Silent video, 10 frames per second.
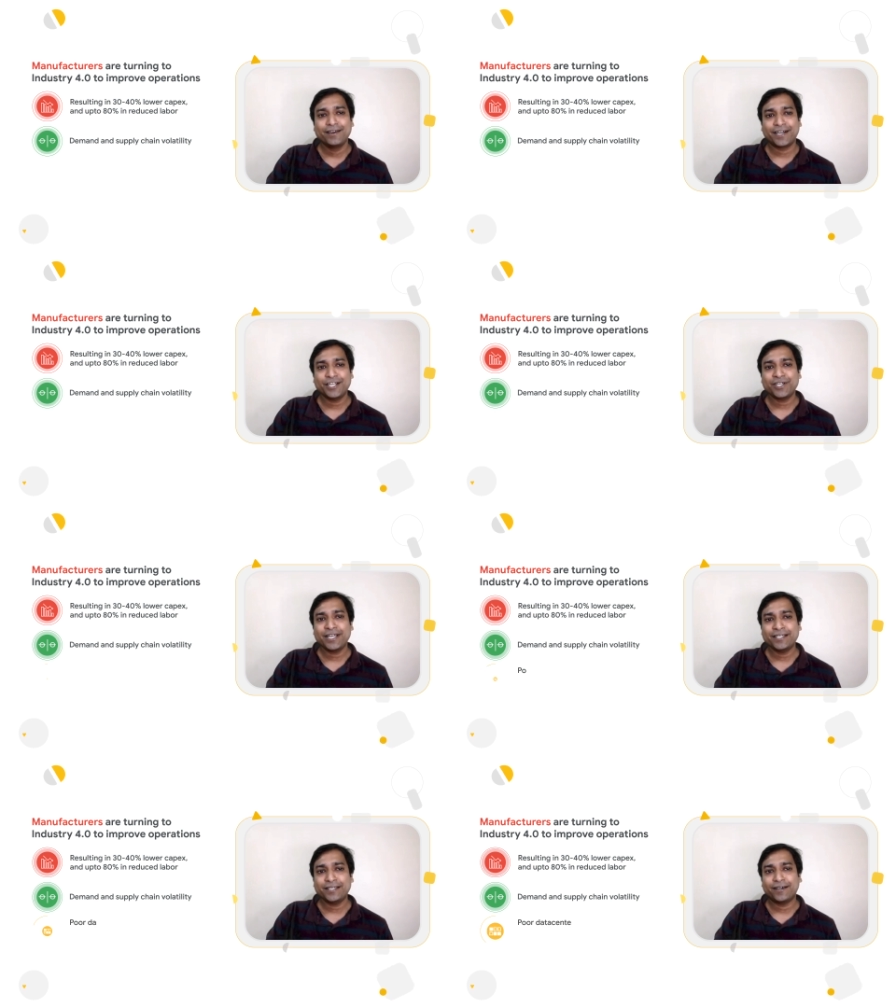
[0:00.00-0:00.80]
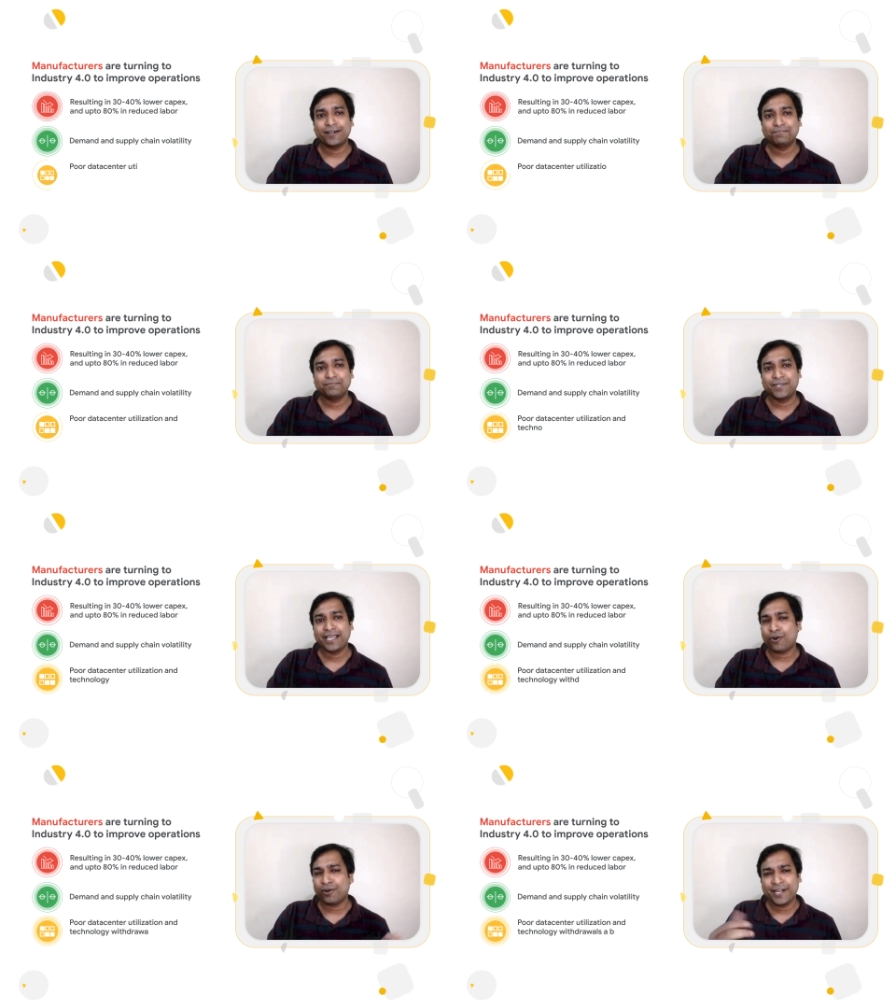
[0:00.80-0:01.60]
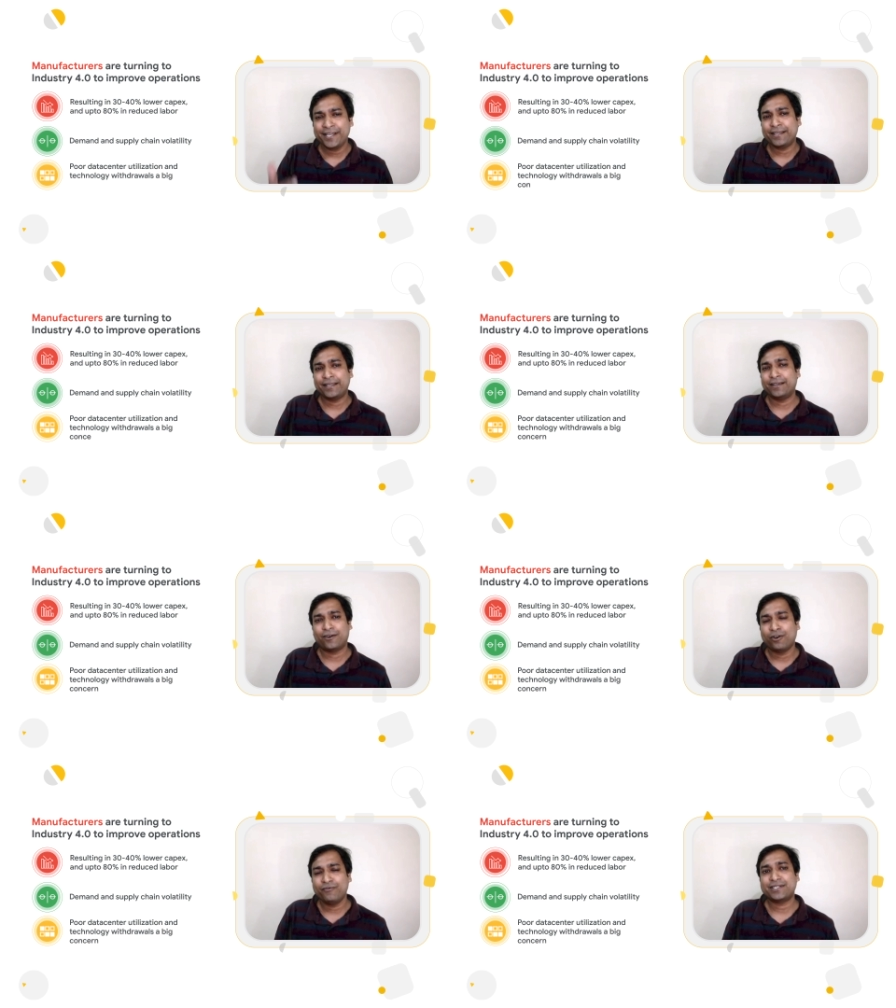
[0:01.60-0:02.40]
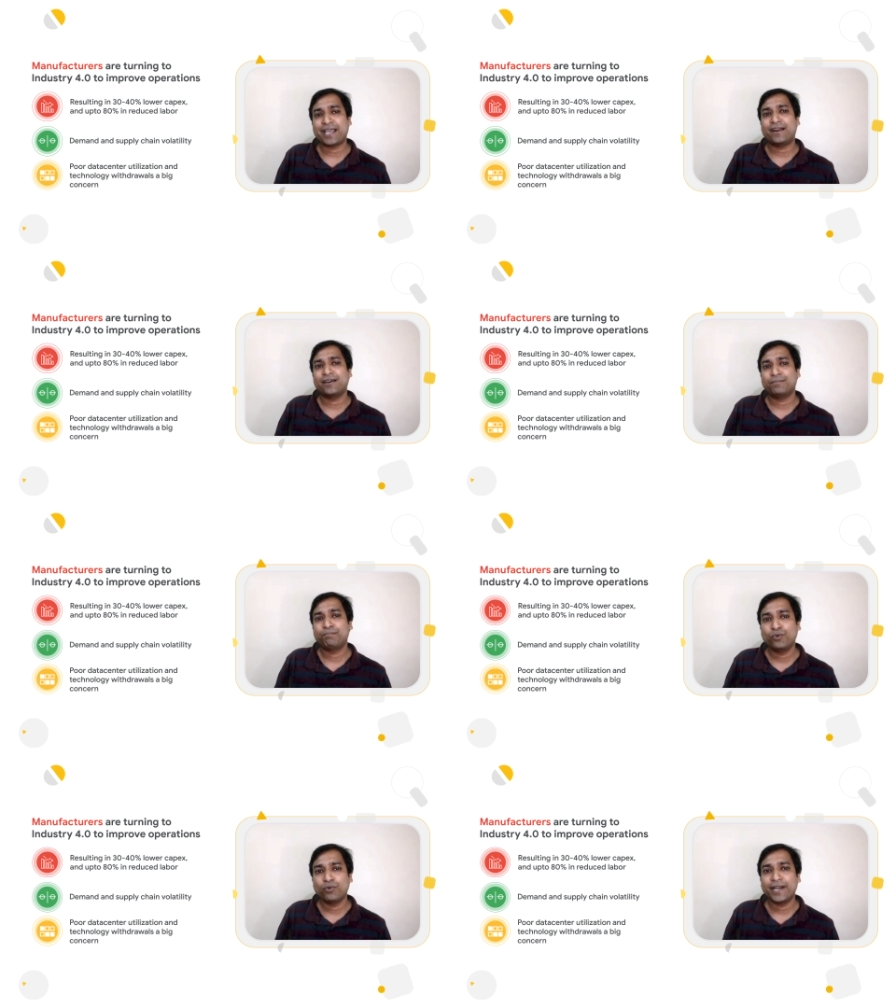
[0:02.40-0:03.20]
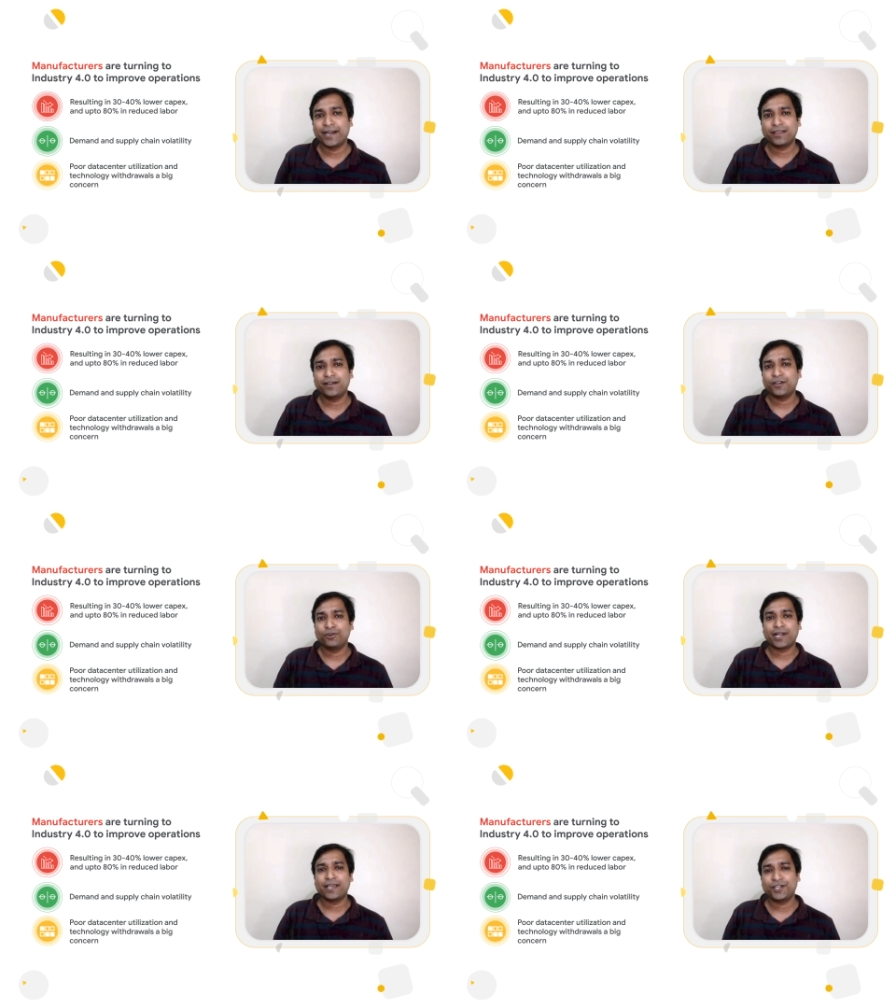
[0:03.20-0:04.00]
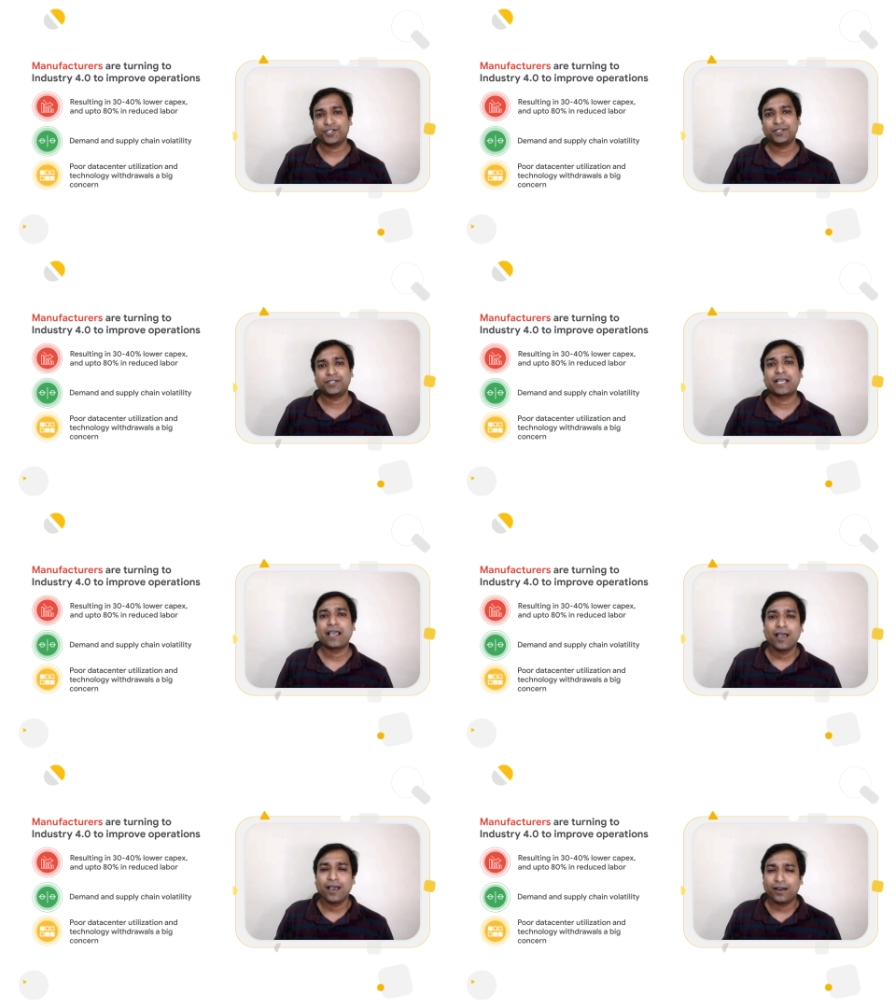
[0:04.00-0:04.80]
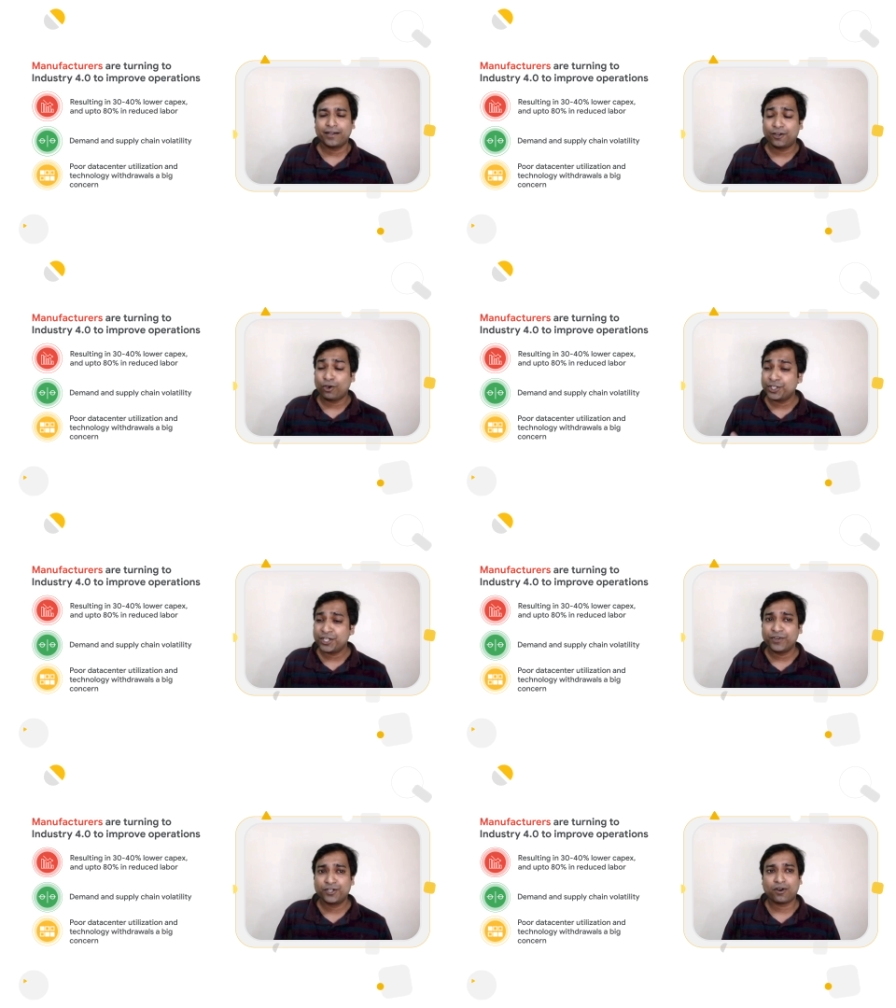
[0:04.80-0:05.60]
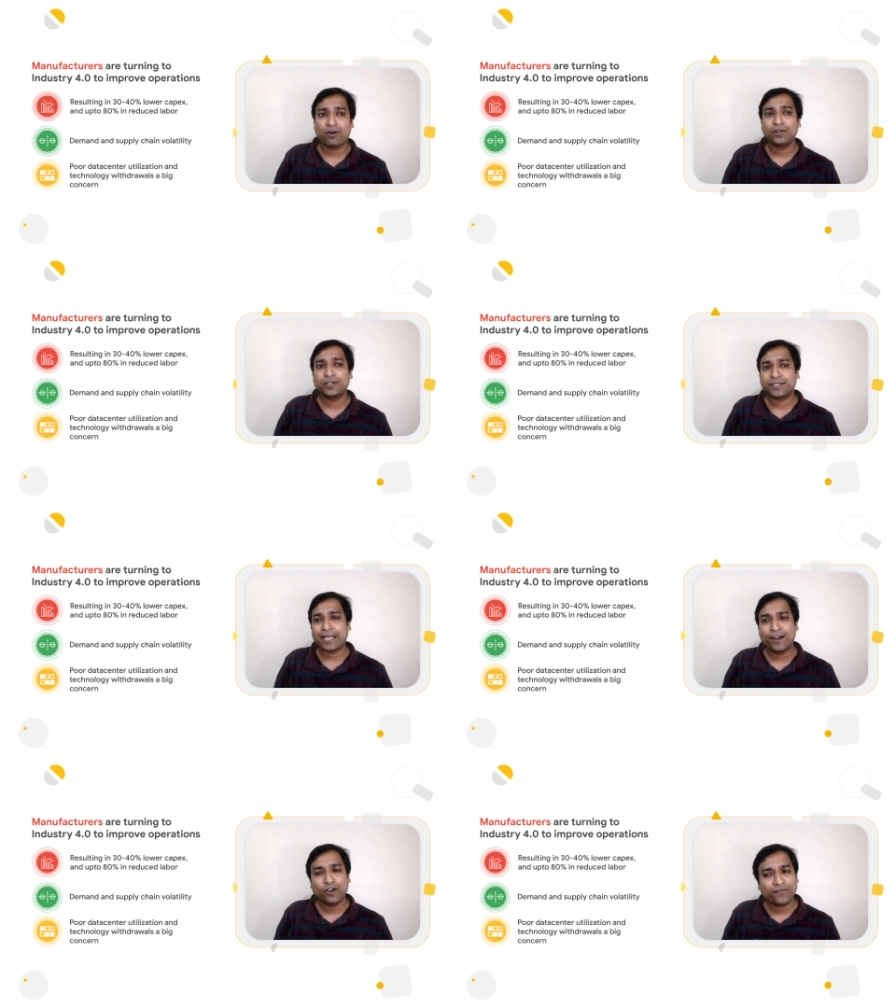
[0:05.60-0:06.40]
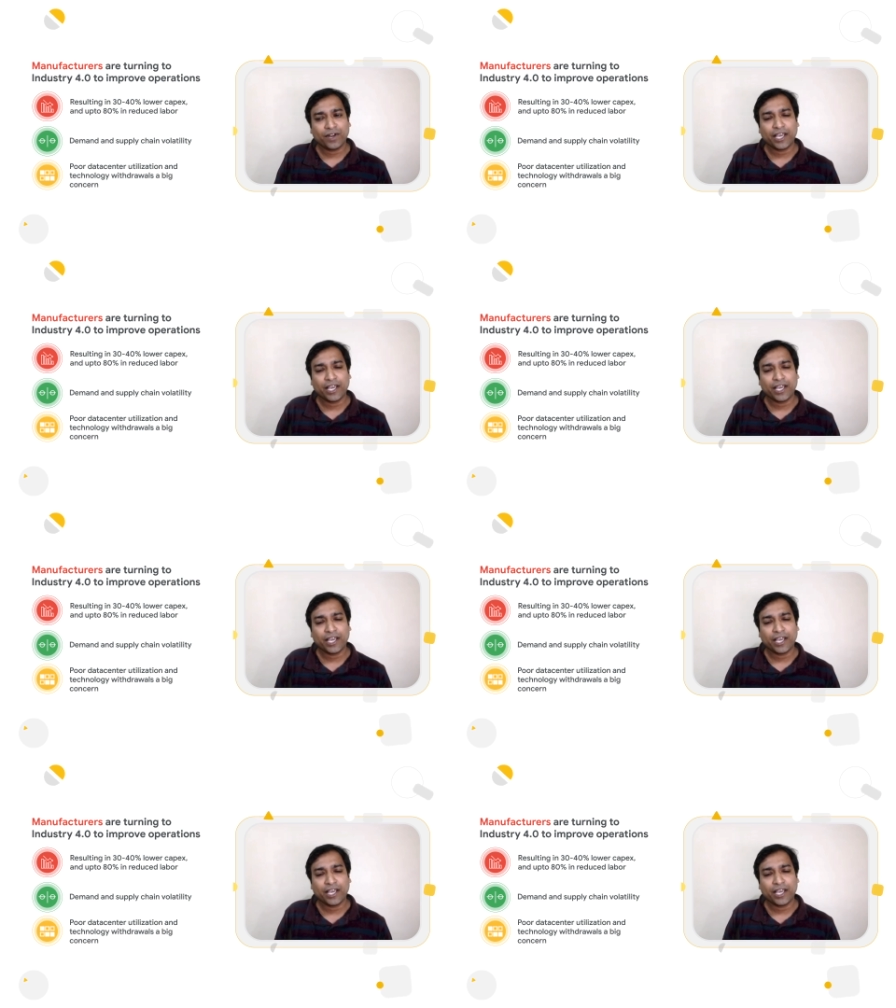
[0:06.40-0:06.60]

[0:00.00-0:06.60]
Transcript: Traditionally, uh, they already always had a poor data center utilizations uh, technology withdrawals, end of